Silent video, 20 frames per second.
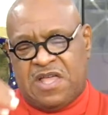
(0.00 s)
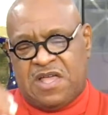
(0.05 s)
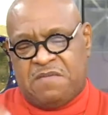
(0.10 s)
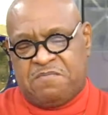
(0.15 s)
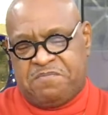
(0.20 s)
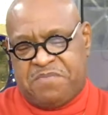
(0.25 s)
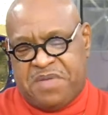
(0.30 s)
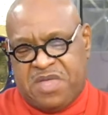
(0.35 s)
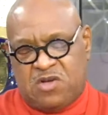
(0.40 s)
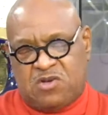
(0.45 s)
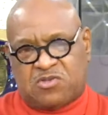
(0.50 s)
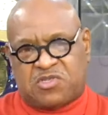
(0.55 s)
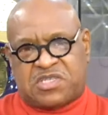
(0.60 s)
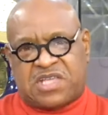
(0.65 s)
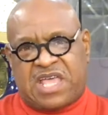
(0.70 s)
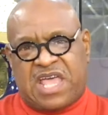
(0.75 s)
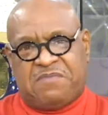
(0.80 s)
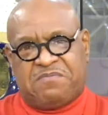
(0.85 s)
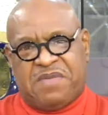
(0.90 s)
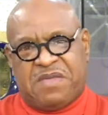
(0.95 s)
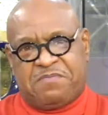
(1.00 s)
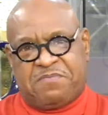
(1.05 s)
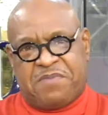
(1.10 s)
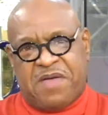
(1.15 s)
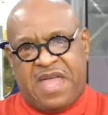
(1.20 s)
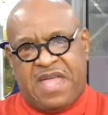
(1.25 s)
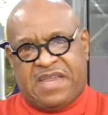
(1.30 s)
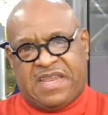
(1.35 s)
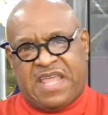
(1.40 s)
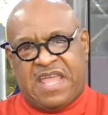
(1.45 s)
bills can be
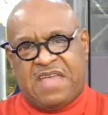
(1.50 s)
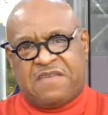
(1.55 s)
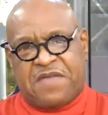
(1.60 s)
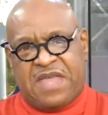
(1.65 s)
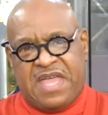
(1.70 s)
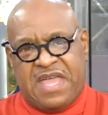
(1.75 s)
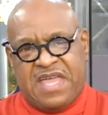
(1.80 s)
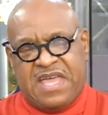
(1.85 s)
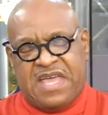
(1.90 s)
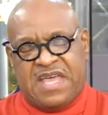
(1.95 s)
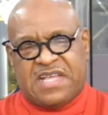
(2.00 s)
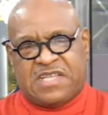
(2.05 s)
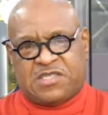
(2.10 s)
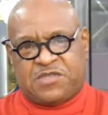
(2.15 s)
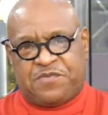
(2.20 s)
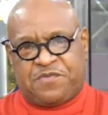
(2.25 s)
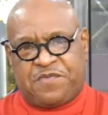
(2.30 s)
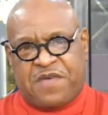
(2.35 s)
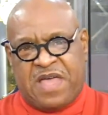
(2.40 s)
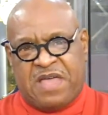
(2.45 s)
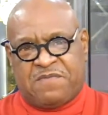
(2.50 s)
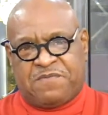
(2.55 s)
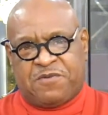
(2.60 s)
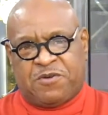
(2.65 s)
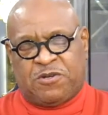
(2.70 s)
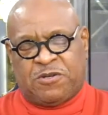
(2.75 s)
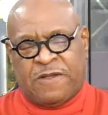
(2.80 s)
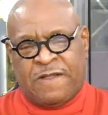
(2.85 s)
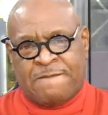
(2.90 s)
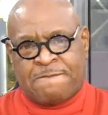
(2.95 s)
paid. If He is
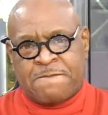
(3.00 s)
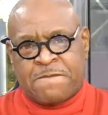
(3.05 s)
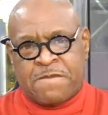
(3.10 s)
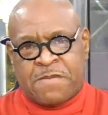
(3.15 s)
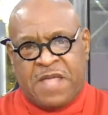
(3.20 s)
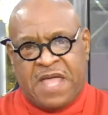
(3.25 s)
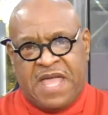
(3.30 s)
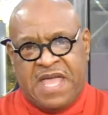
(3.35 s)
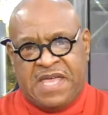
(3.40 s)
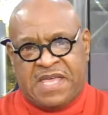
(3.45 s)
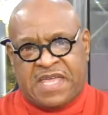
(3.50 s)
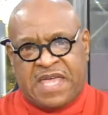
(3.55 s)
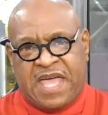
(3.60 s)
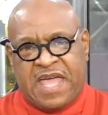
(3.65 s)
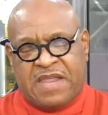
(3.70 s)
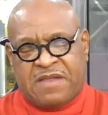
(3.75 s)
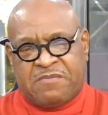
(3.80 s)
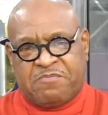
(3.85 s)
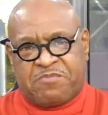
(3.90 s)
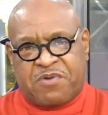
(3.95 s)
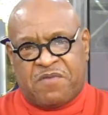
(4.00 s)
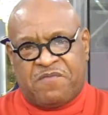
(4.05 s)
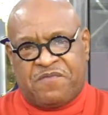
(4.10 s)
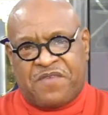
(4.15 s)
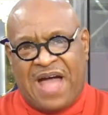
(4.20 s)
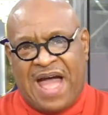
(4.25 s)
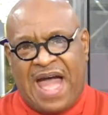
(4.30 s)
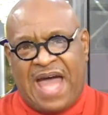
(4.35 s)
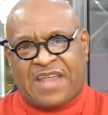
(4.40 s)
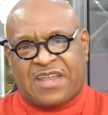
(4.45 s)
faithful, He can
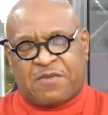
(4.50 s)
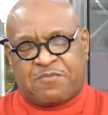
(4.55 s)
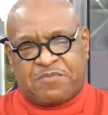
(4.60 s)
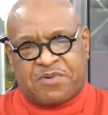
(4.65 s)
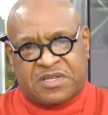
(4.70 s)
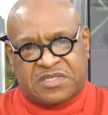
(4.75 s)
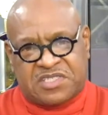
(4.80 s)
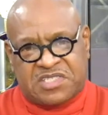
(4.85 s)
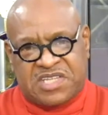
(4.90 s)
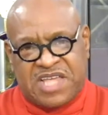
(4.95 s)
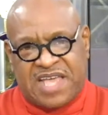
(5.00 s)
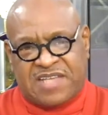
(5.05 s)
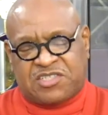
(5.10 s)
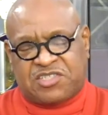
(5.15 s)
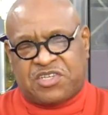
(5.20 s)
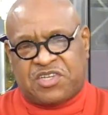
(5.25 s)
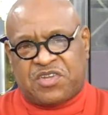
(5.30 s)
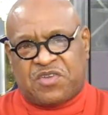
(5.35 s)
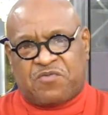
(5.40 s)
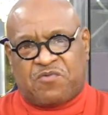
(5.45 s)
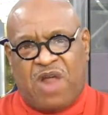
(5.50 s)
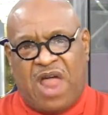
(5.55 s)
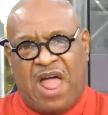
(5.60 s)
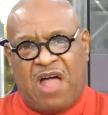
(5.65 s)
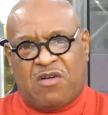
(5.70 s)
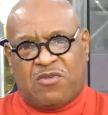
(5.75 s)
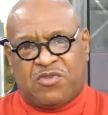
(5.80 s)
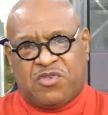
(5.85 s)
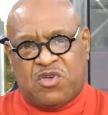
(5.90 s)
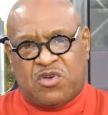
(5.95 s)
provide a protection
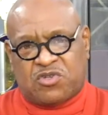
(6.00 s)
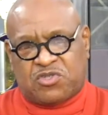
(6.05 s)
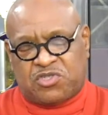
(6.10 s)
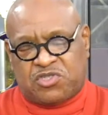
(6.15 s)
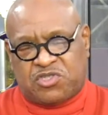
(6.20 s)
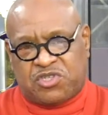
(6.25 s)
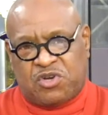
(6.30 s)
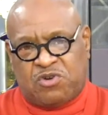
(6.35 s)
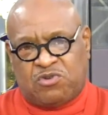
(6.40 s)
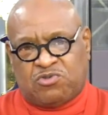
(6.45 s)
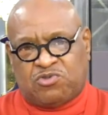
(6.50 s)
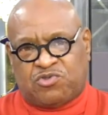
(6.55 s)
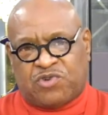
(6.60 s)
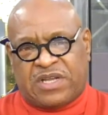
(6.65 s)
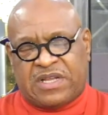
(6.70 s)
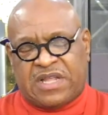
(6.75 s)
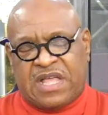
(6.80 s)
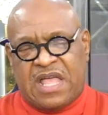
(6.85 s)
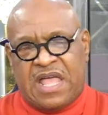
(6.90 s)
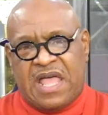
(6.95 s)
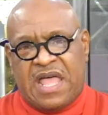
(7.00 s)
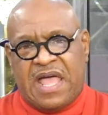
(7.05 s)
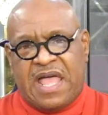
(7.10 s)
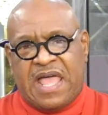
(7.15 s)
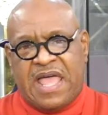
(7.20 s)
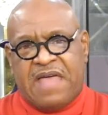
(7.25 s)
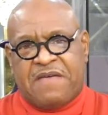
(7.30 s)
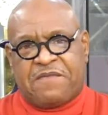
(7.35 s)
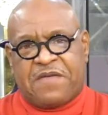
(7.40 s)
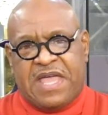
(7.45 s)
around your children.
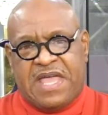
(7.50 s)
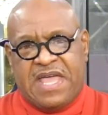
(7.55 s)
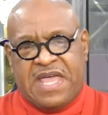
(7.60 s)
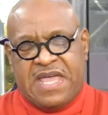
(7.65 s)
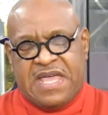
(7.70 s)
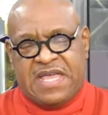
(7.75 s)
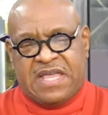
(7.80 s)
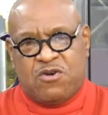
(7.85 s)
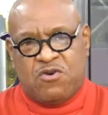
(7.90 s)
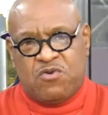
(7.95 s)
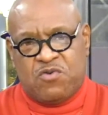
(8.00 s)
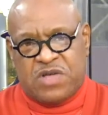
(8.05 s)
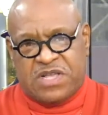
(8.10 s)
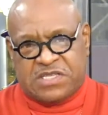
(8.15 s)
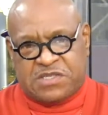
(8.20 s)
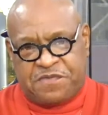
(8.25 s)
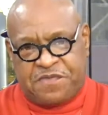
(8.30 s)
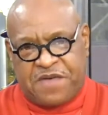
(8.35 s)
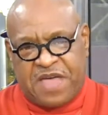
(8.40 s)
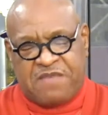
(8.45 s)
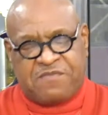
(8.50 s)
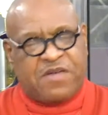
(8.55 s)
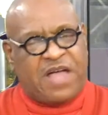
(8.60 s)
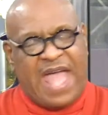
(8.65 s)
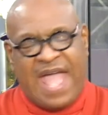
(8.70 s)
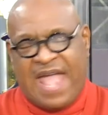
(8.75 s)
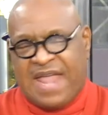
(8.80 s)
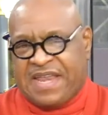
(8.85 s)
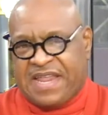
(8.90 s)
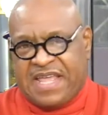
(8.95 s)
If He who is faithful,
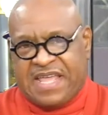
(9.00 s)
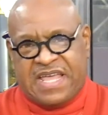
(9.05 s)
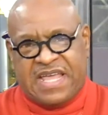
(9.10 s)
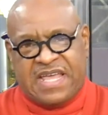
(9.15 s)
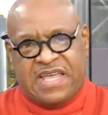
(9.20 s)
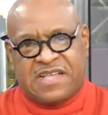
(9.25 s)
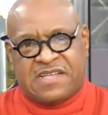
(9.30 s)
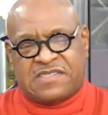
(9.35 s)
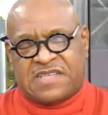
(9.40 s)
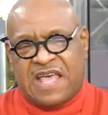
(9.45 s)
and He is,